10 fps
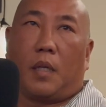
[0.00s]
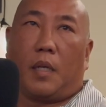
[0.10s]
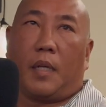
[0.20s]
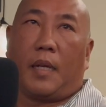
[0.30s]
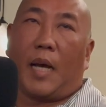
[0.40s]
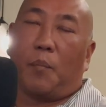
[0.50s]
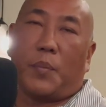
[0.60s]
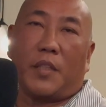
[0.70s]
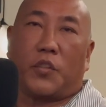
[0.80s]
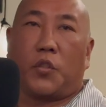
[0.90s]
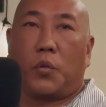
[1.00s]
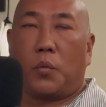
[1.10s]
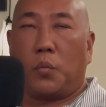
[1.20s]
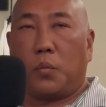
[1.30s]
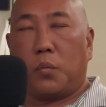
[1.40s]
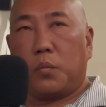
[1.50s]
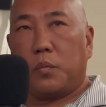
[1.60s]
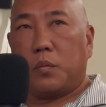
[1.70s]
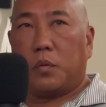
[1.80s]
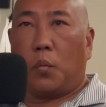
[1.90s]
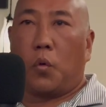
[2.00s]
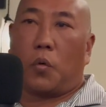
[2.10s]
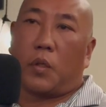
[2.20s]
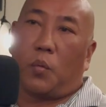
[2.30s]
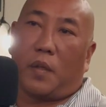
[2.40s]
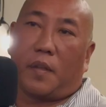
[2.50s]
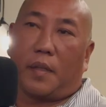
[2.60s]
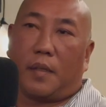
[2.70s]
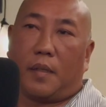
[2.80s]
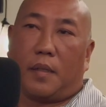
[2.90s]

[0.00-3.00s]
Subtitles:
and not be too wordy with it,